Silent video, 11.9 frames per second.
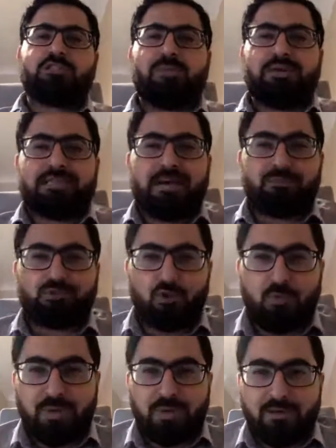most of us have
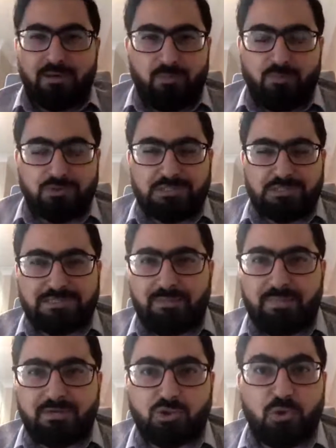trauma. Most of us have
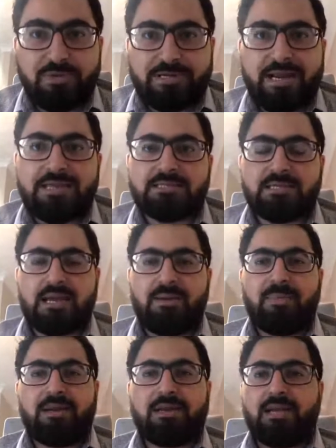been traumatized and
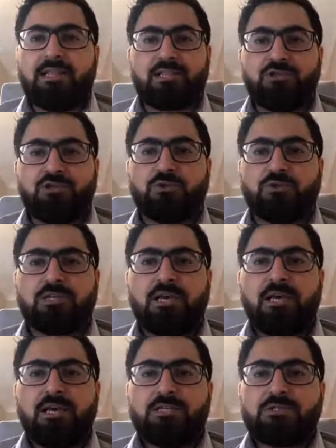have mental health issues.
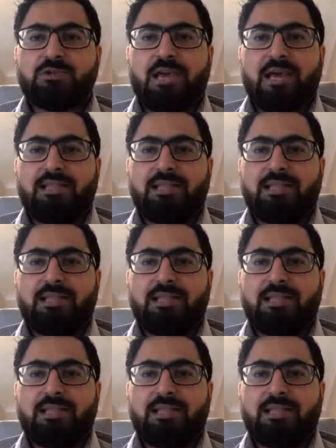So yeah,